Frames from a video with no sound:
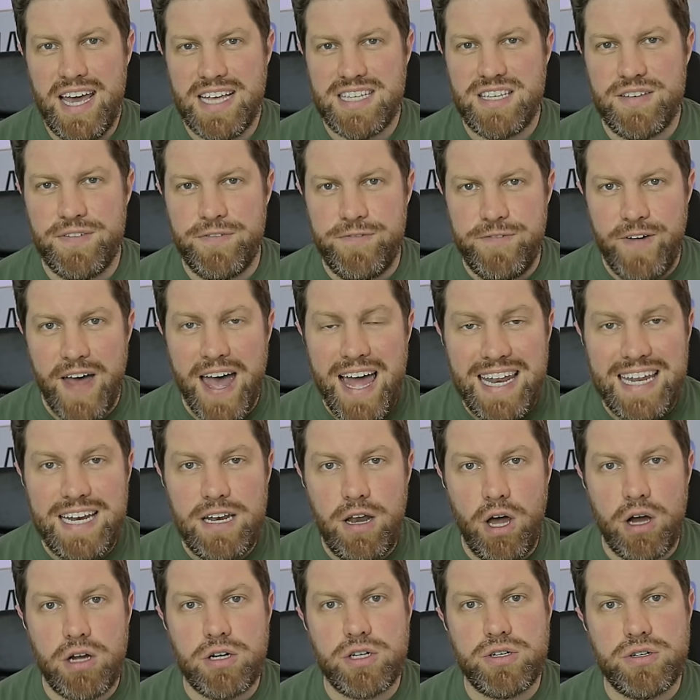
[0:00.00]
It's a fairly
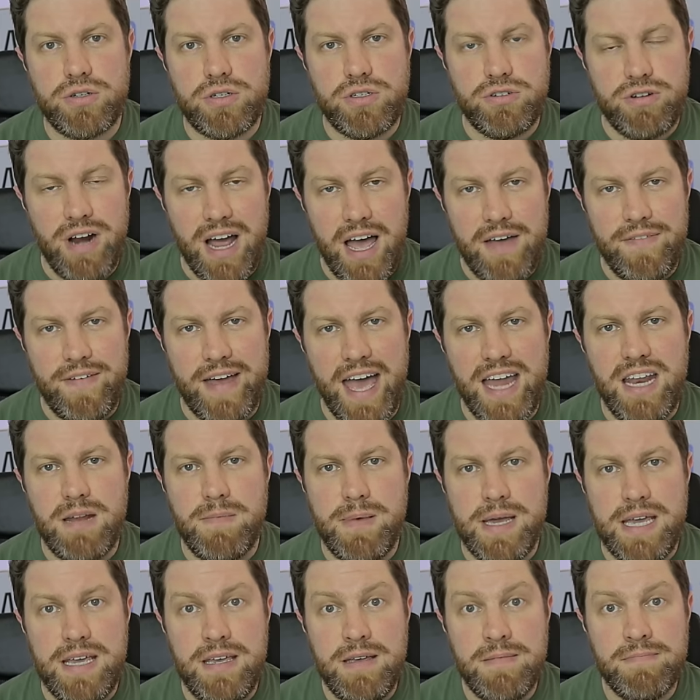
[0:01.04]
long drive ahead of
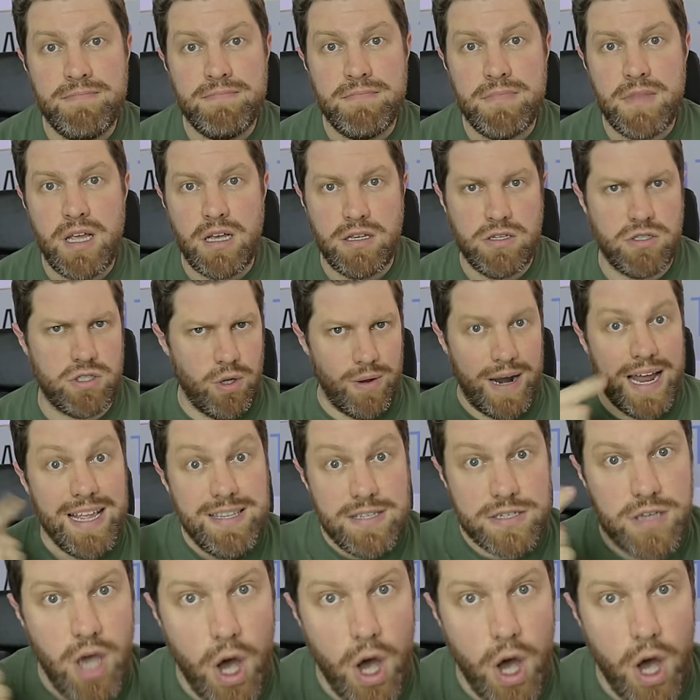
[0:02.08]
me, so let's